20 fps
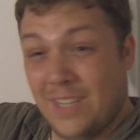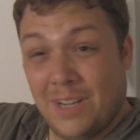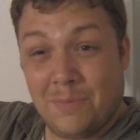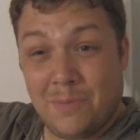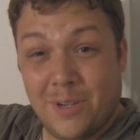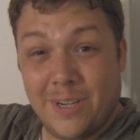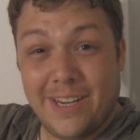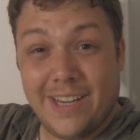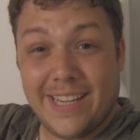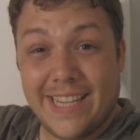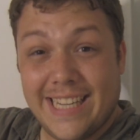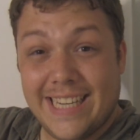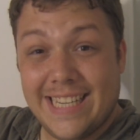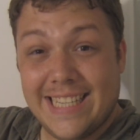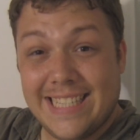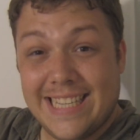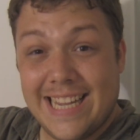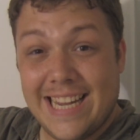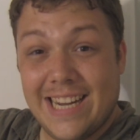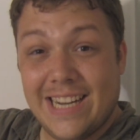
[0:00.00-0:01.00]
summer like it
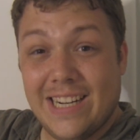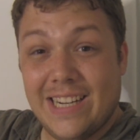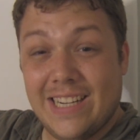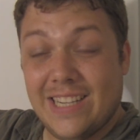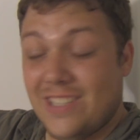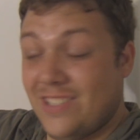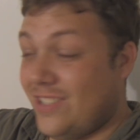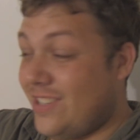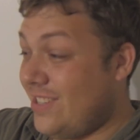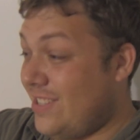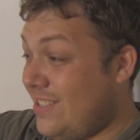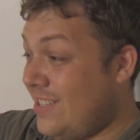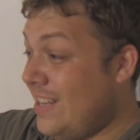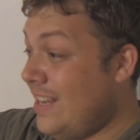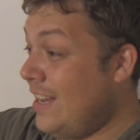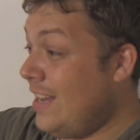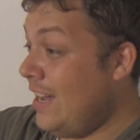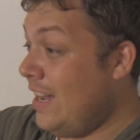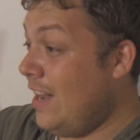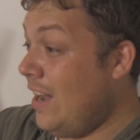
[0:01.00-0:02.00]
is here and it's
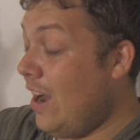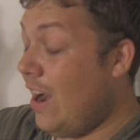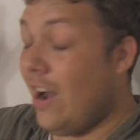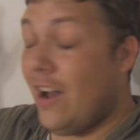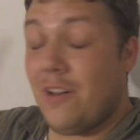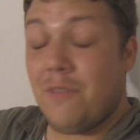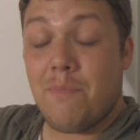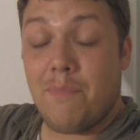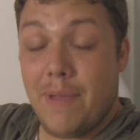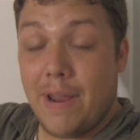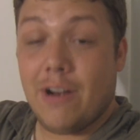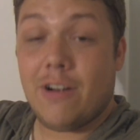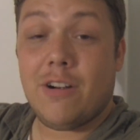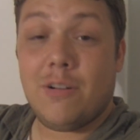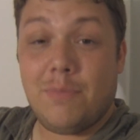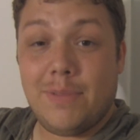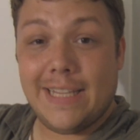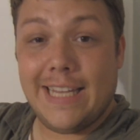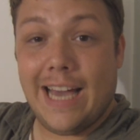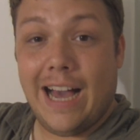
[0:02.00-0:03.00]
just
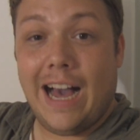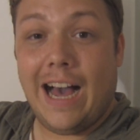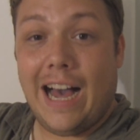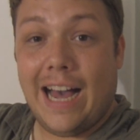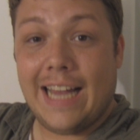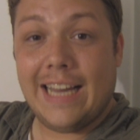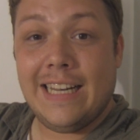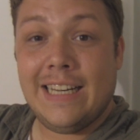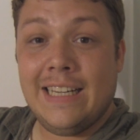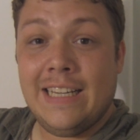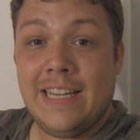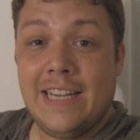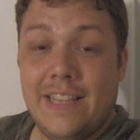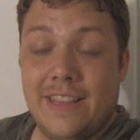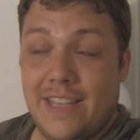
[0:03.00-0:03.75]
unbearably hot,